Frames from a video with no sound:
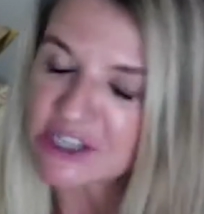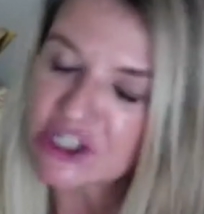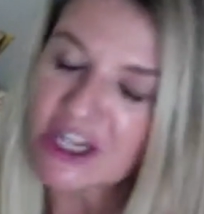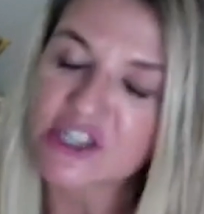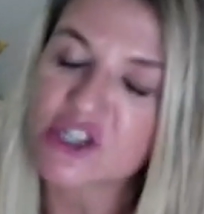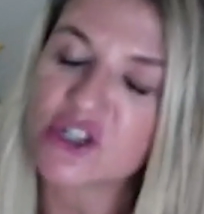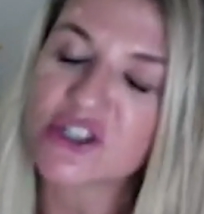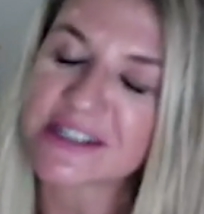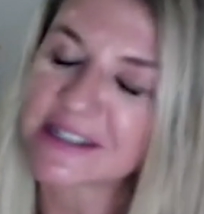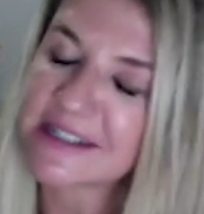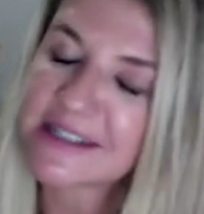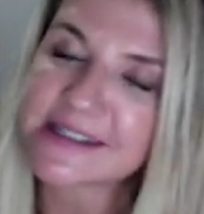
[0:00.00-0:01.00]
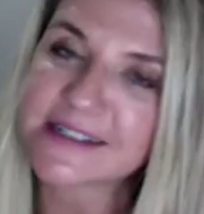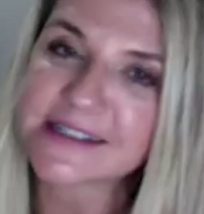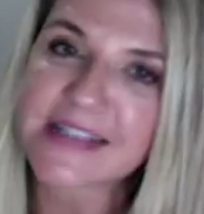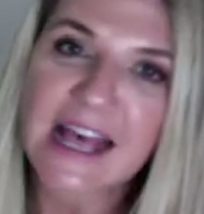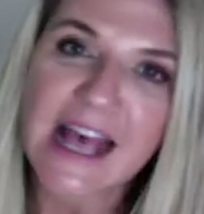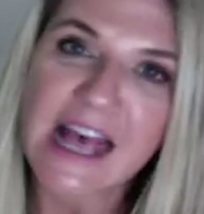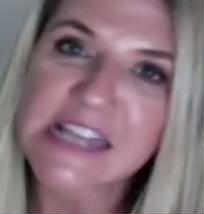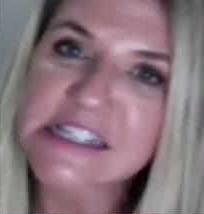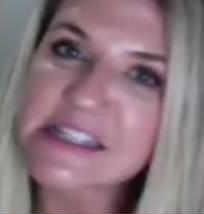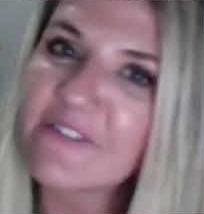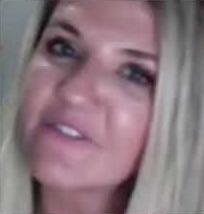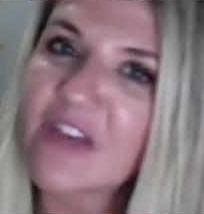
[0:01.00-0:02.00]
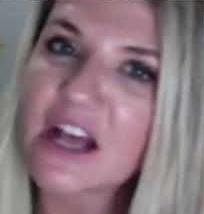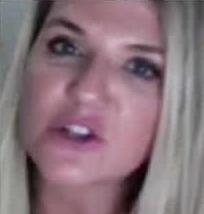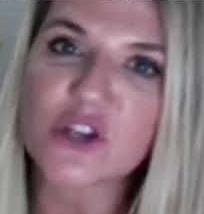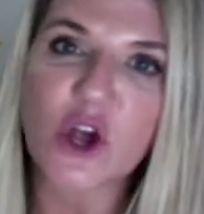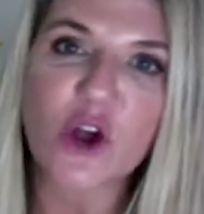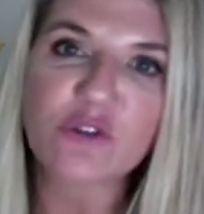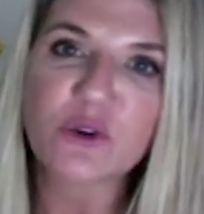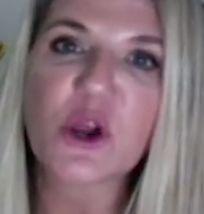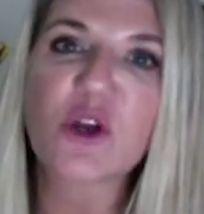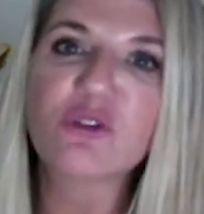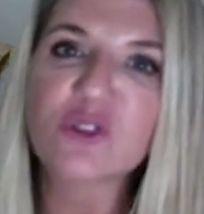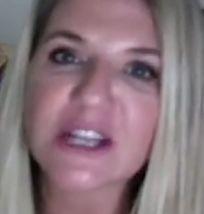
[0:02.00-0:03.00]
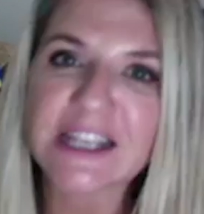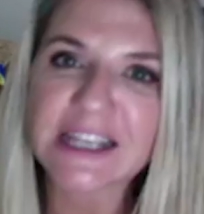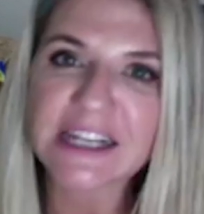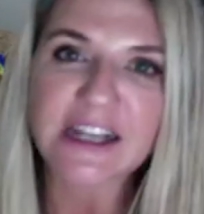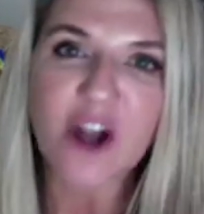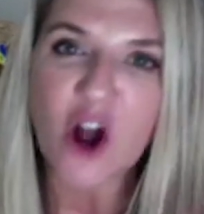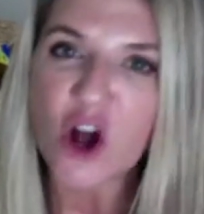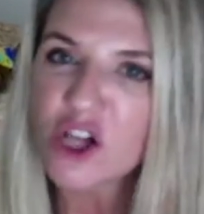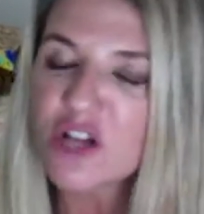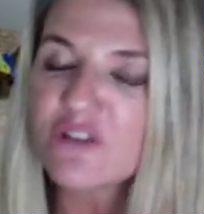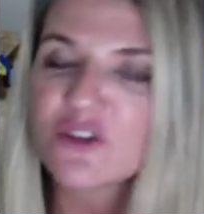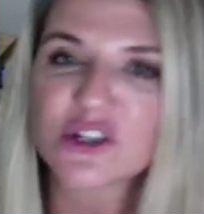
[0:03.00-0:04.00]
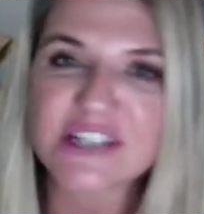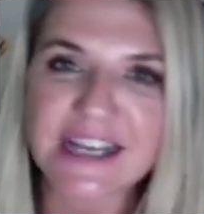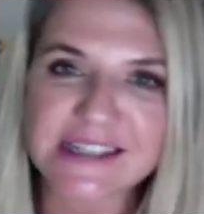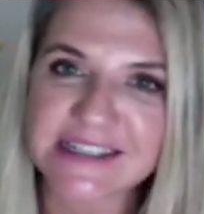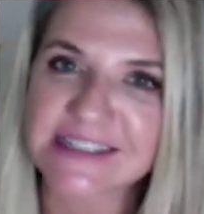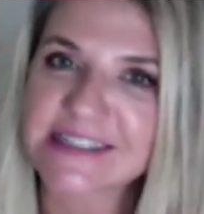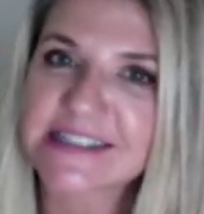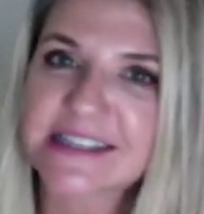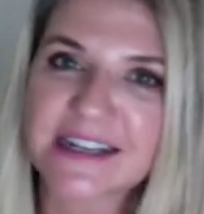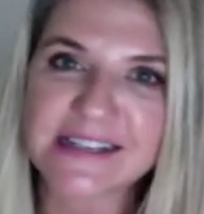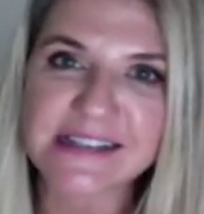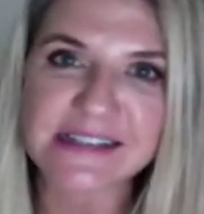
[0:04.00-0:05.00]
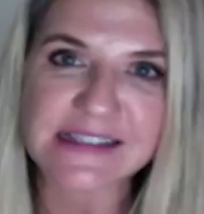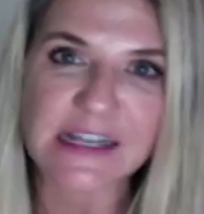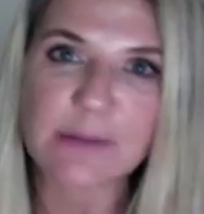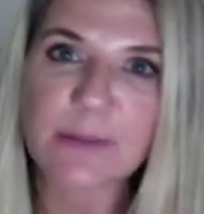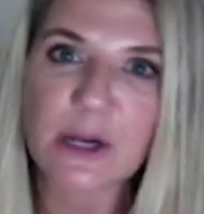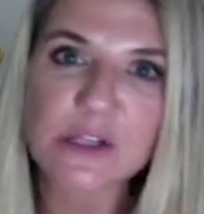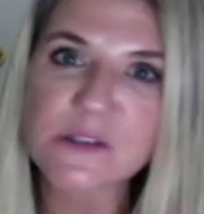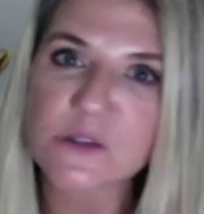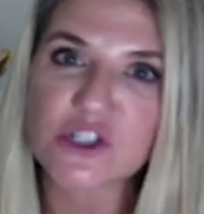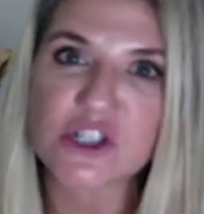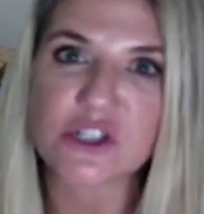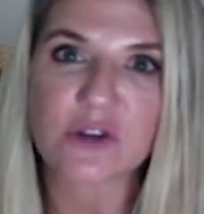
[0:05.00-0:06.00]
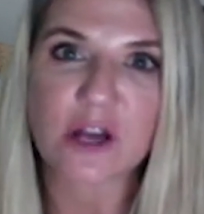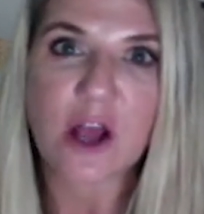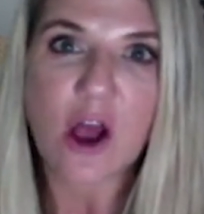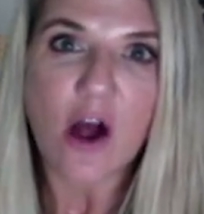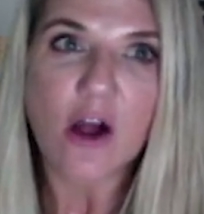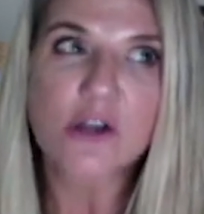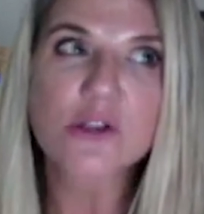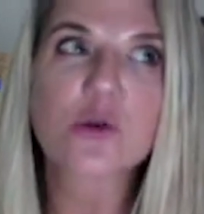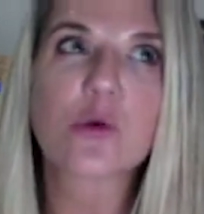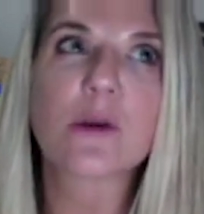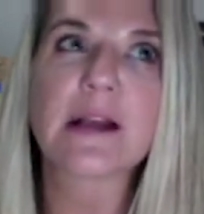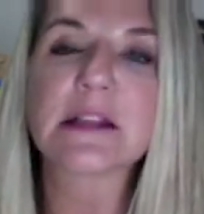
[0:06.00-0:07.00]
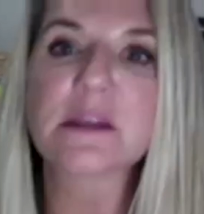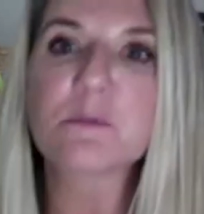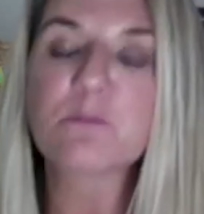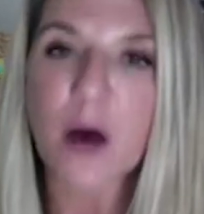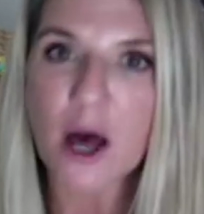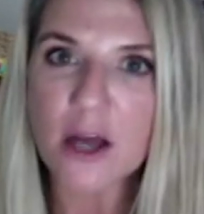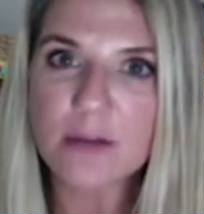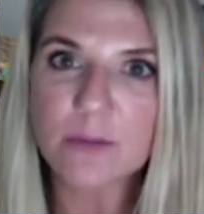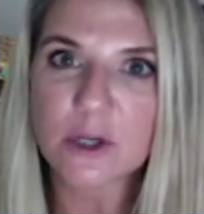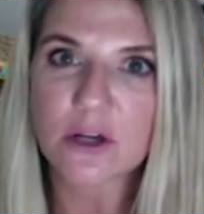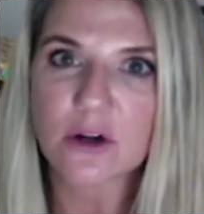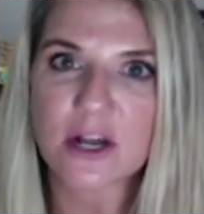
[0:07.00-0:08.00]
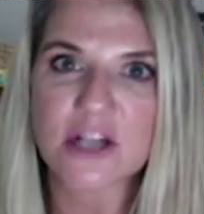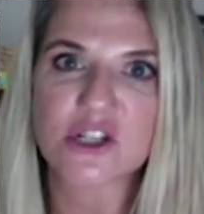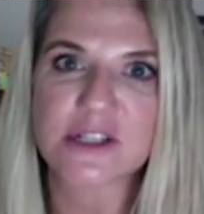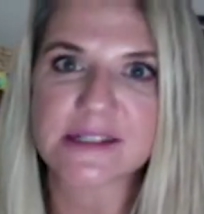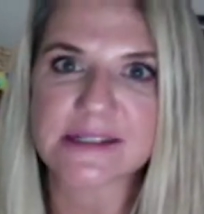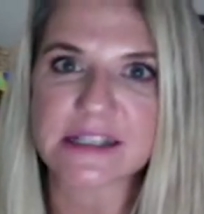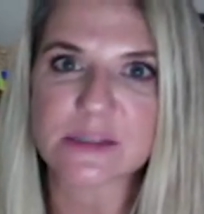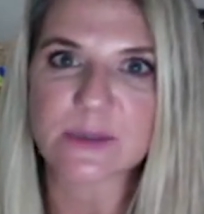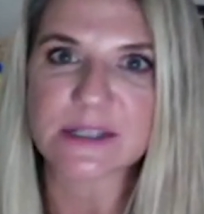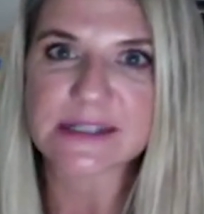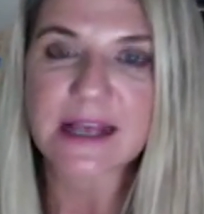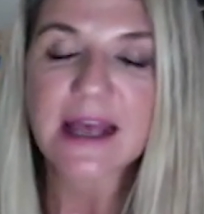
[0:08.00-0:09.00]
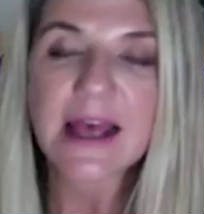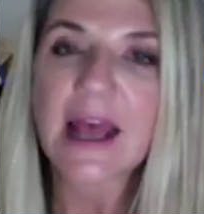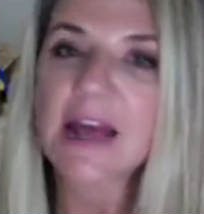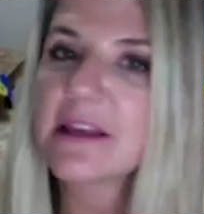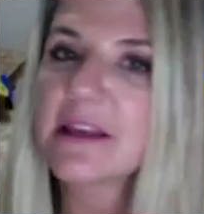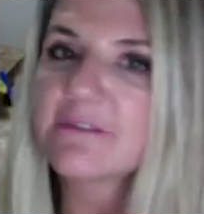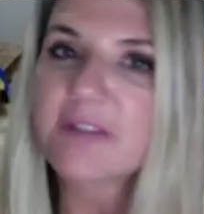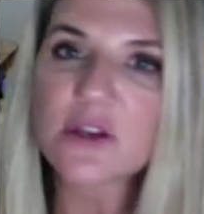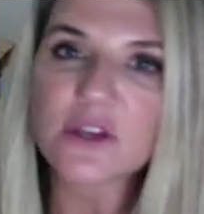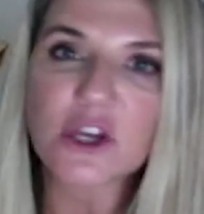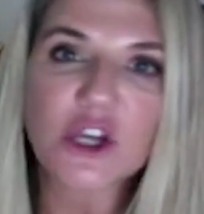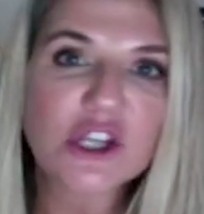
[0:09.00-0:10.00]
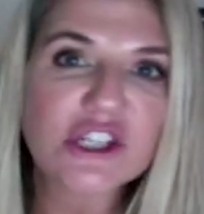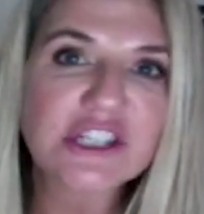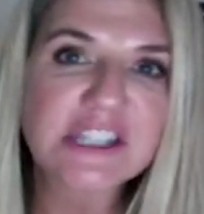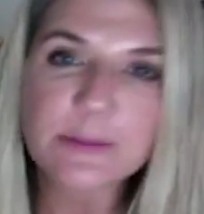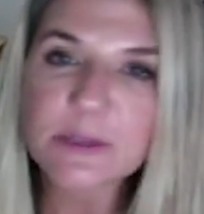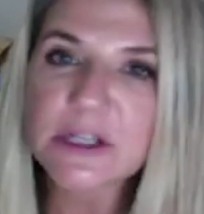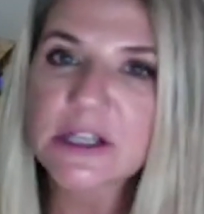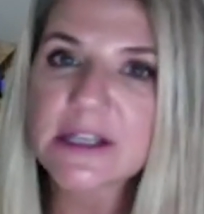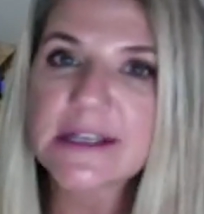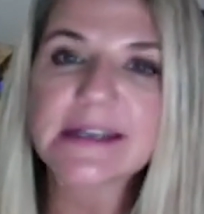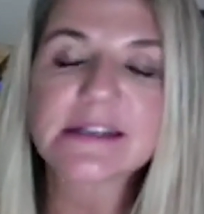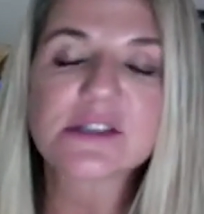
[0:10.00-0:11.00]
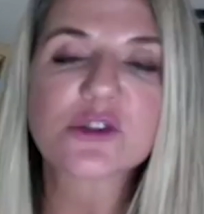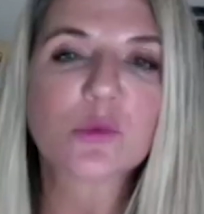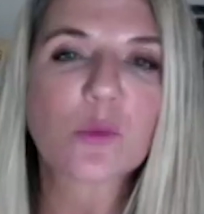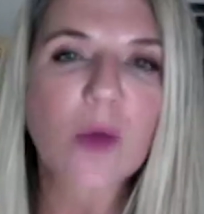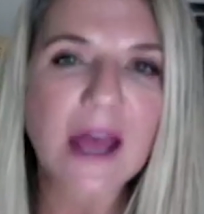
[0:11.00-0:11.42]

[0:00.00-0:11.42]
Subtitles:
Educational Statistics has found over and over again in all of their testing and studies is that American school children are scoring at the bottom on international assessments. And they found that typically it's the